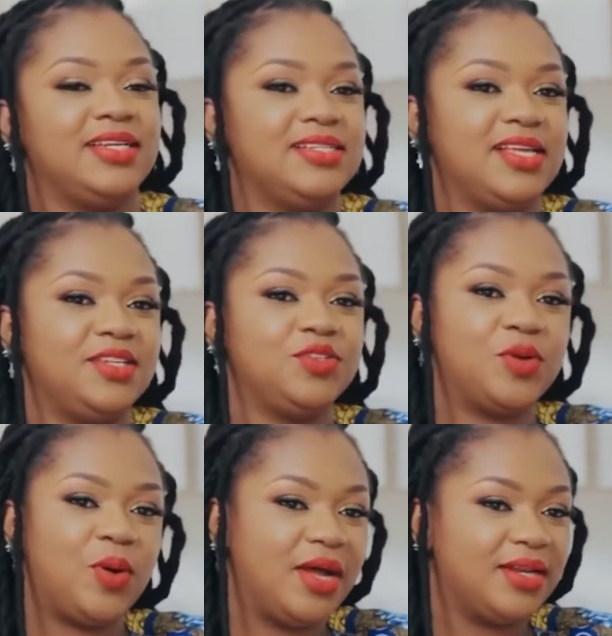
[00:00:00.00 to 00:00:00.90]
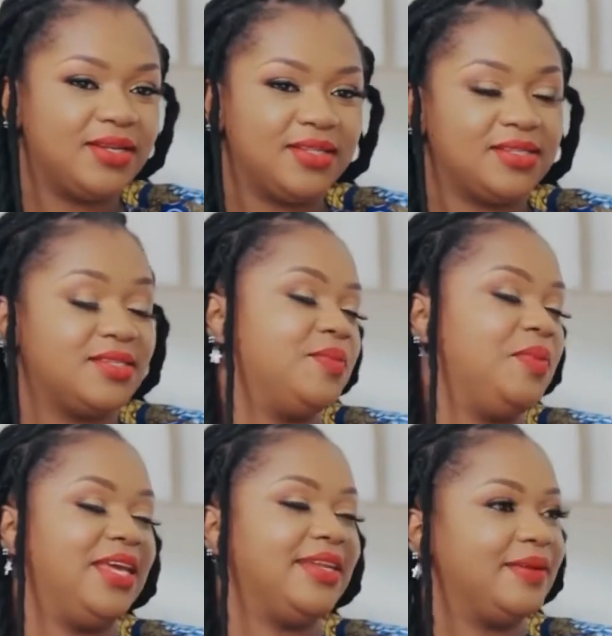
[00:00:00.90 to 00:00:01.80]
And he said, you know what? This is
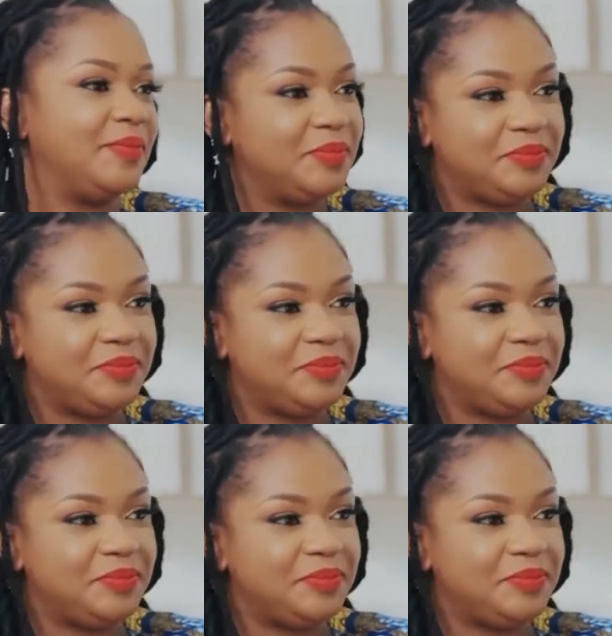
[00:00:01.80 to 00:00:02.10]
the beginning.